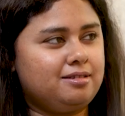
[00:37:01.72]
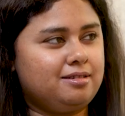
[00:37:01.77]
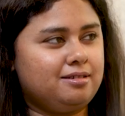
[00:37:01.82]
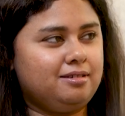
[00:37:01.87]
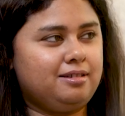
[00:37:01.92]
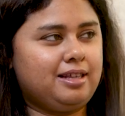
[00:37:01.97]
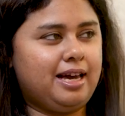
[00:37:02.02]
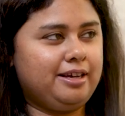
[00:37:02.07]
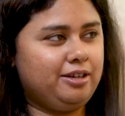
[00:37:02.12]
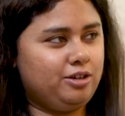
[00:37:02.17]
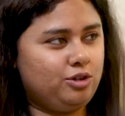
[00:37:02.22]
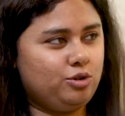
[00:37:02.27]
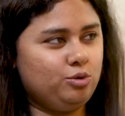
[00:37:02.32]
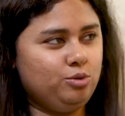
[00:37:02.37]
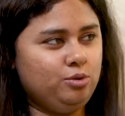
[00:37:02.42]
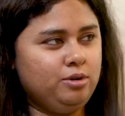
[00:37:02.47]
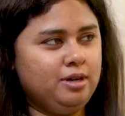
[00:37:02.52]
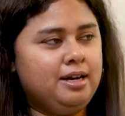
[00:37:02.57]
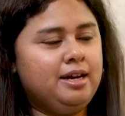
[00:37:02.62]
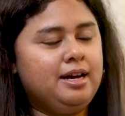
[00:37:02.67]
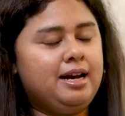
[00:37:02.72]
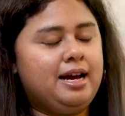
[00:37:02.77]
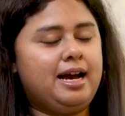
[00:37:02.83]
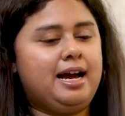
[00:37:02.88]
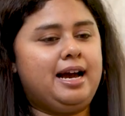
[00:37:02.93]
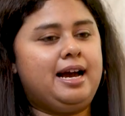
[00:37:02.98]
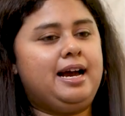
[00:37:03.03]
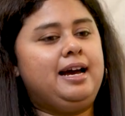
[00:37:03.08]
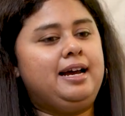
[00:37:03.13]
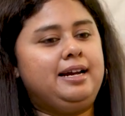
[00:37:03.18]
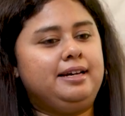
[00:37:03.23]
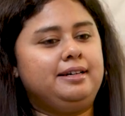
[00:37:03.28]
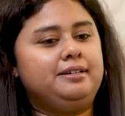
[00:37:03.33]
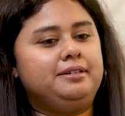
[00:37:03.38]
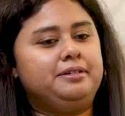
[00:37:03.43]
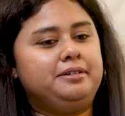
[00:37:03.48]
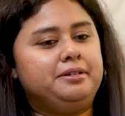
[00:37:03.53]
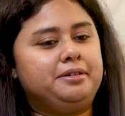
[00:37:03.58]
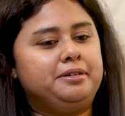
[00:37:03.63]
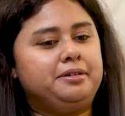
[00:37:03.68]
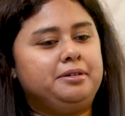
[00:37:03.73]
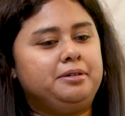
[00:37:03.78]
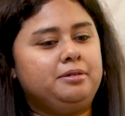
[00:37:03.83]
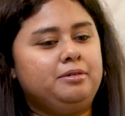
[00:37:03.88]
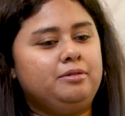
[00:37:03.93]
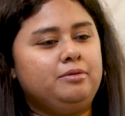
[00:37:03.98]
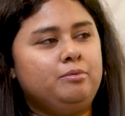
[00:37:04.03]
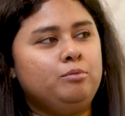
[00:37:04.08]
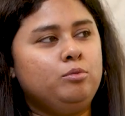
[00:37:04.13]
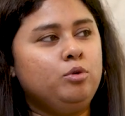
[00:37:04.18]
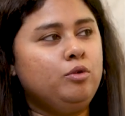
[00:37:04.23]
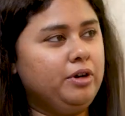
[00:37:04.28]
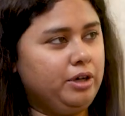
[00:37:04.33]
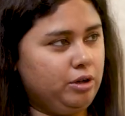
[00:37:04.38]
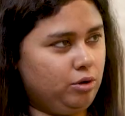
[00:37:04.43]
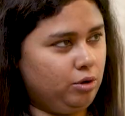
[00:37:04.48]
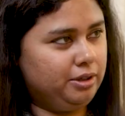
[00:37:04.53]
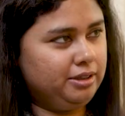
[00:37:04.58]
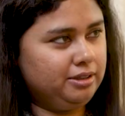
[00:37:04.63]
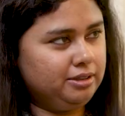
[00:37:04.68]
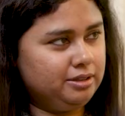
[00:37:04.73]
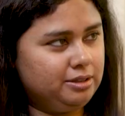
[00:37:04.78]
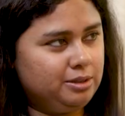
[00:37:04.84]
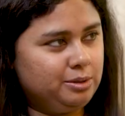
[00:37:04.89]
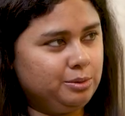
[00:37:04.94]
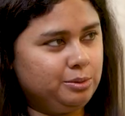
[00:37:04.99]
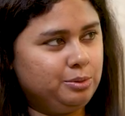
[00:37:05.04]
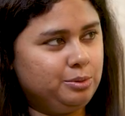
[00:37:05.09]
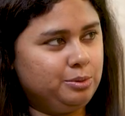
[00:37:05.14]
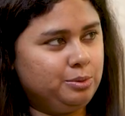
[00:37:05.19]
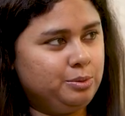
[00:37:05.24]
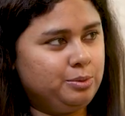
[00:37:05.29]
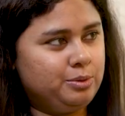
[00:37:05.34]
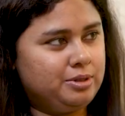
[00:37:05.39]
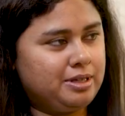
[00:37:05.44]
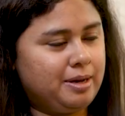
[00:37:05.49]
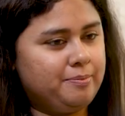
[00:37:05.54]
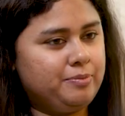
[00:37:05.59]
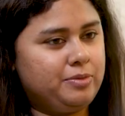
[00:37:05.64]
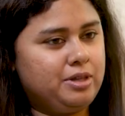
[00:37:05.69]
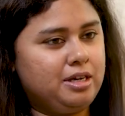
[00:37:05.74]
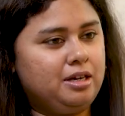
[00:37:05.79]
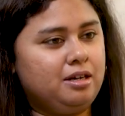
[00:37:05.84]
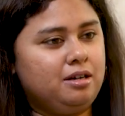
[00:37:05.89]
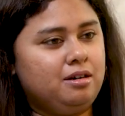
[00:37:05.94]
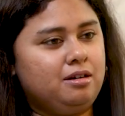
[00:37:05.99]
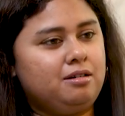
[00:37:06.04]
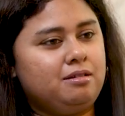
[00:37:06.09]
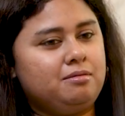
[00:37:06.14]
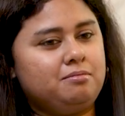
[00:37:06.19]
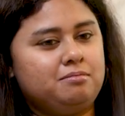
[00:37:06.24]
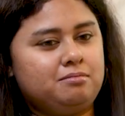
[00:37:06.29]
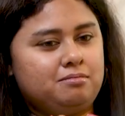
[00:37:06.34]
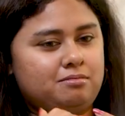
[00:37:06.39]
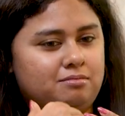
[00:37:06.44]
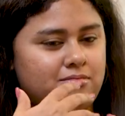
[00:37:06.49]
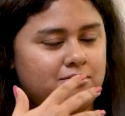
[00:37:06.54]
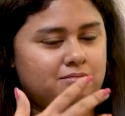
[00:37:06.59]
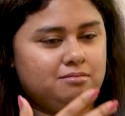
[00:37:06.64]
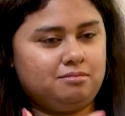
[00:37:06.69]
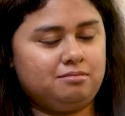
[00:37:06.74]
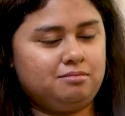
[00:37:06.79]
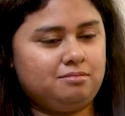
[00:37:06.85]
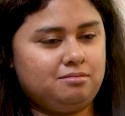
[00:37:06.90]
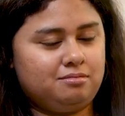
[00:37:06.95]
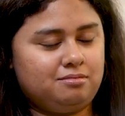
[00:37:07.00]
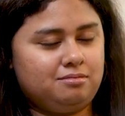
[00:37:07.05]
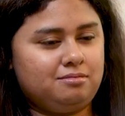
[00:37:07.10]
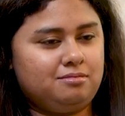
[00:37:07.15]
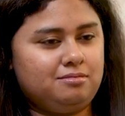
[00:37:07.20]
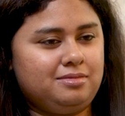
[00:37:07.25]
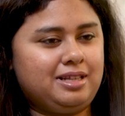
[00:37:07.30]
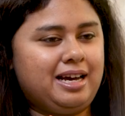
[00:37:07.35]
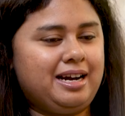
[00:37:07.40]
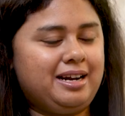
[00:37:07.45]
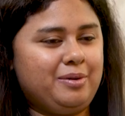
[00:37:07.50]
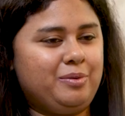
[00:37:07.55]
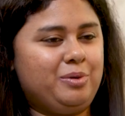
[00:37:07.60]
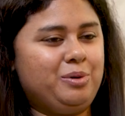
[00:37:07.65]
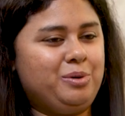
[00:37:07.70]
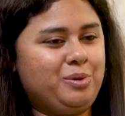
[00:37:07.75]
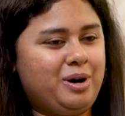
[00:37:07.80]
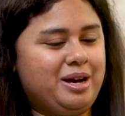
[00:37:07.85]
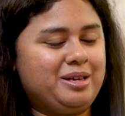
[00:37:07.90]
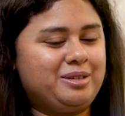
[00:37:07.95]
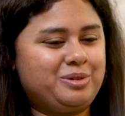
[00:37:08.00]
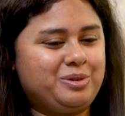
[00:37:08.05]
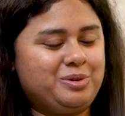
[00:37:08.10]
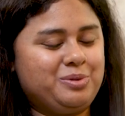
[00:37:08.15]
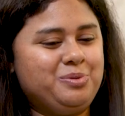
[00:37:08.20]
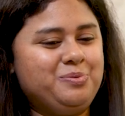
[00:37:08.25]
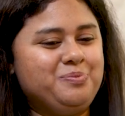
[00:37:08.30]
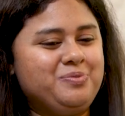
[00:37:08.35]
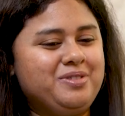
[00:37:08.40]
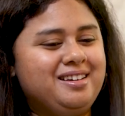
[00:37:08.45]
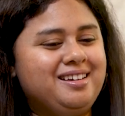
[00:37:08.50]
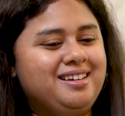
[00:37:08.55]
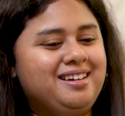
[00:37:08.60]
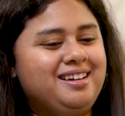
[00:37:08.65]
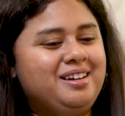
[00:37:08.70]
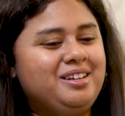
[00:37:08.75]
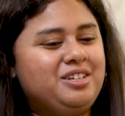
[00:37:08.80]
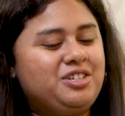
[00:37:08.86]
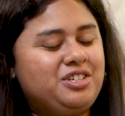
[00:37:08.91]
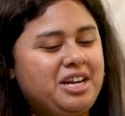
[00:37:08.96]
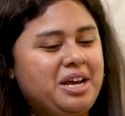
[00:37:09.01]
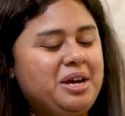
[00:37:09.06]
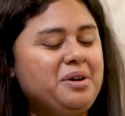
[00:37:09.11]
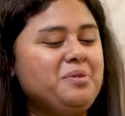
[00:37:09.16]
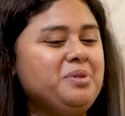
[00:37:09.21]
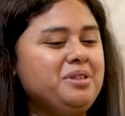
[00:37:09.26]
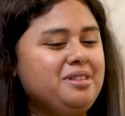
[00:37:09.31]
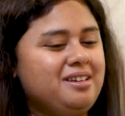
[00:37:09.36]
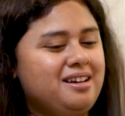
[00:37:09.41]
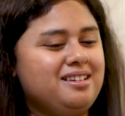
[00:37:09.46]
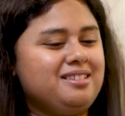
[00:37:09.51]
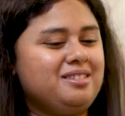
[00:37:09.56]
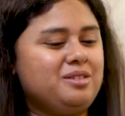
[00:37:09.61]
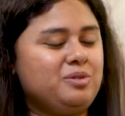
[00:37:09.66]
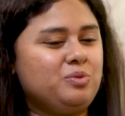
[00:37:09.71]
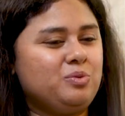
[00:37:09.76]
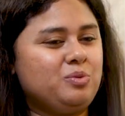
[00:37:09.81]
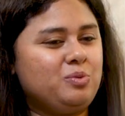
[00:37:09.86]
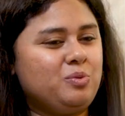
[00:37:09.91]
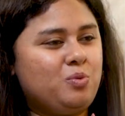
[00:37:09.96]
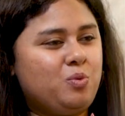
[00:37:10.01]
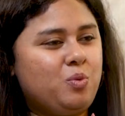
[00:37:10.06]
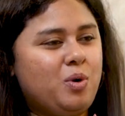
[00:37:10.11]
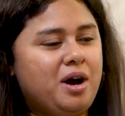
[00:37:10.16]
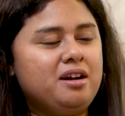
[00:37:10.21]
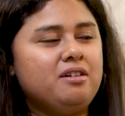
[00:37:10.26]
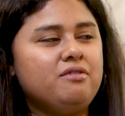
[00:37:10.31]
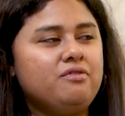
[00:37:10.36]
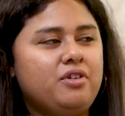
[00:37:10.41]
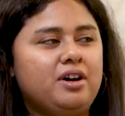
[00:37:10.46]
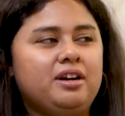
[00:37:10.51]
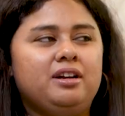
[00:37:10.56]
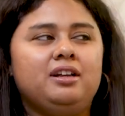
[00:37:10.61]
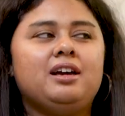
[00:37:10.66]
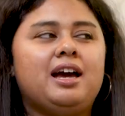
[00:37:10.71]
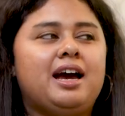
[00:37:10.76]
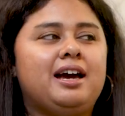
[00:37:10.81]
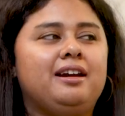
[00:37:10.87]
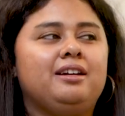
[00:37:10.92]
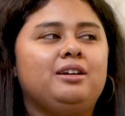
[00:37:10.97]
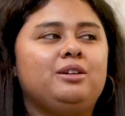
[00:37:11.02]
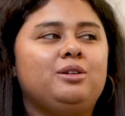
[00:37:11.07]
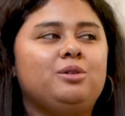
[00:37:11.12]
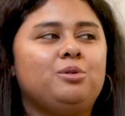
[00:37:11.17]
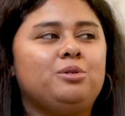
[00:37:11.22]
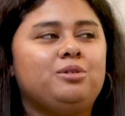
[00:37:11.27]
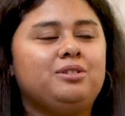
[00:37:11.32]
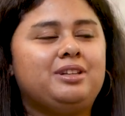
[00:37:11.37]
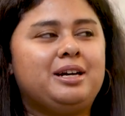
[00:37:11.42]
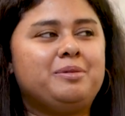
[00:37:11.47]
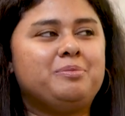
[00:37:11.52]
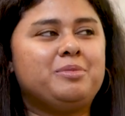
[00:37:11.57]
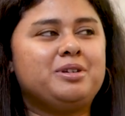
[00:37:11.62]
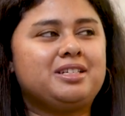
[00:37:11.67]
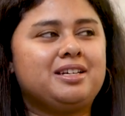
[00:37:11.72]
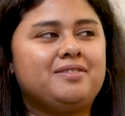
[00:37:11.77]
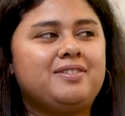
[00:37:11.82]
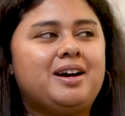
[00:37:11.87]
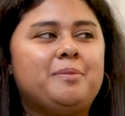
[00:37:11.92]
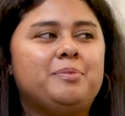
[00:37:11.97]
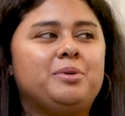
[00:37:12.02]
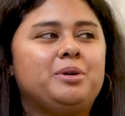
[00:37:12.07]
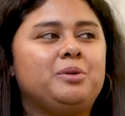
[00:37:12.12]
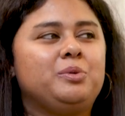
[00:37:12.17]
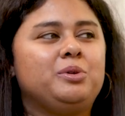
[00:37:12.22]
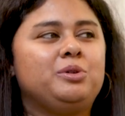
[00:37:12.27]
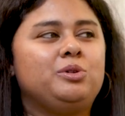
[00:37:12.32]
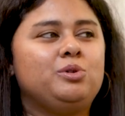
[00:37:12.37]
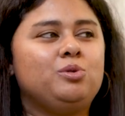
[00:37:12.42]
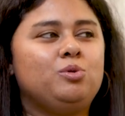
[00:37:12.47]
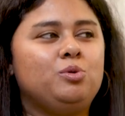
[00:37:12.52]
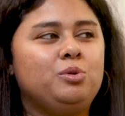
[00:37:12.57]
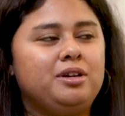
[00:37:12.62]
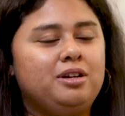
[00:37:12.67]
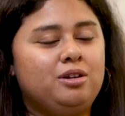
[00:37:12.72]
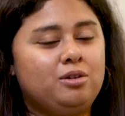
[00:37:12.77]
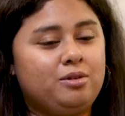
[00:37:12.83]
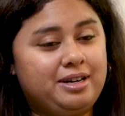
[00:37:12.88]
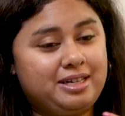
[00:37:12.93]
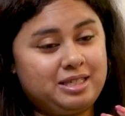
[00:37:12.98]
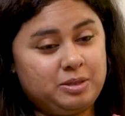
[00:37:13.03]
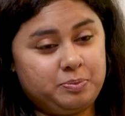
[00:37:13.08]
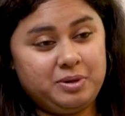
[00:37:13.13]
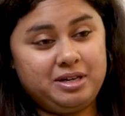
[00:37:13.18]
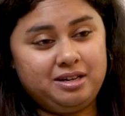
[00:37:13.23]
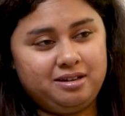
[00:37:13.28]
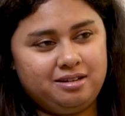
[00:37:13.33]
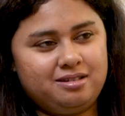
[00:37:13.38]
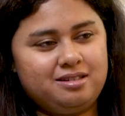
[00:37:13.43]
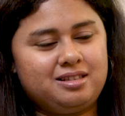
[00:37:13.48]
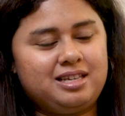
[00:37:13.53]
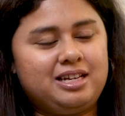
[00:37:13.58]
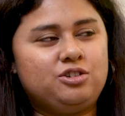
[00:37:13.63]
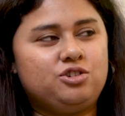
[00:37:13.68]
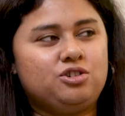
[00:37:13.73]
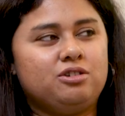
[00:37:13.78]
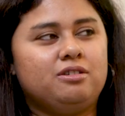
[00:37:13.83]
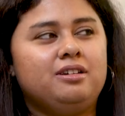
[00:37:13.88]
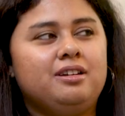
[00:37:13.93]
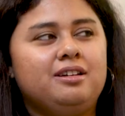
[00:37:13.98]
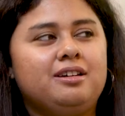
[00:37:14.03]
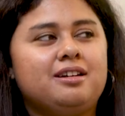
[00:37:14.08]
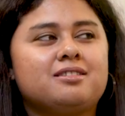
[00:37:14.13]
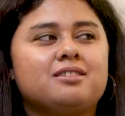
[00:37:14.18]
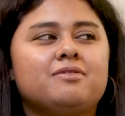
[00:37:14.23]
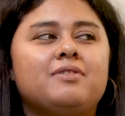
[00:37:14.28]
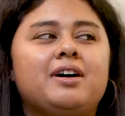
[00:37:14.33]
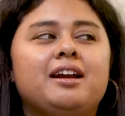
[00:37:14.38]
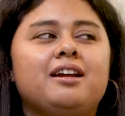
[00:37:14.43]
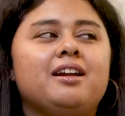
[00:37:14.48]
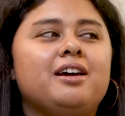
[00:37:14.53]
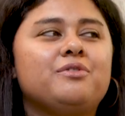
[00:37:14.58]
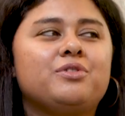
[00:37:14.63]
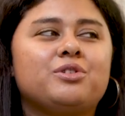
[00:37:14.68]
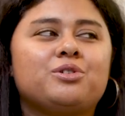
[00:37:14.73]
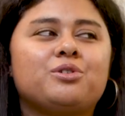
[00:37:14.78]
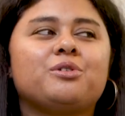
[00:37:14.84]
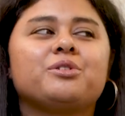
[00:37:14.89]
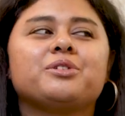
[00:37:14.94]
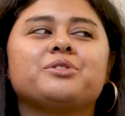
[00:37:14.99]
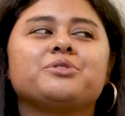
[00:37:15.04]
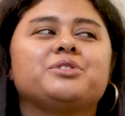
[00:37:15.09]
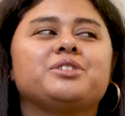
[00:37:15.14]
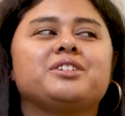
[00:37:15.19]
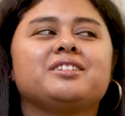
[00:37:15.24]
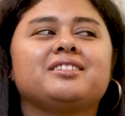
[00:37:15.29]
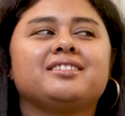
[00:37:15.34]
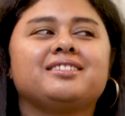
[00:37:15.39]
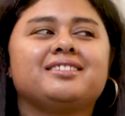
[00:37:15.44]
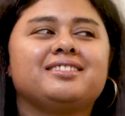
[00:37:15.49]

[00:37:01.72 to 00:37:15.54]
So, thank you. And moving on to something that I want to ask you. Share with us one funny anecdote that must have happened with you in your experience and journey as a wildlife photographer.